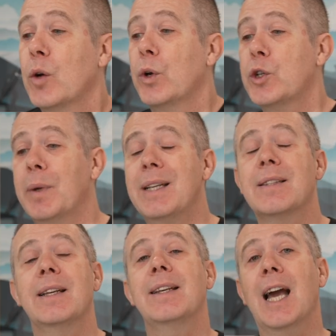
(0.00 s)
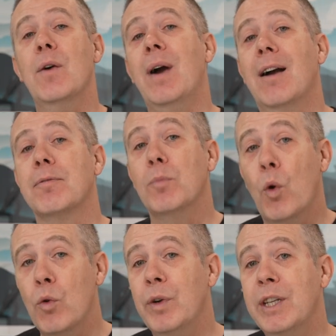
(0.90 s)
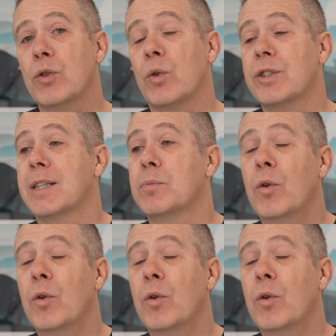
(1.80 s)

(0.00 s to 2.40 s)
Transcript: which means they now have more resources,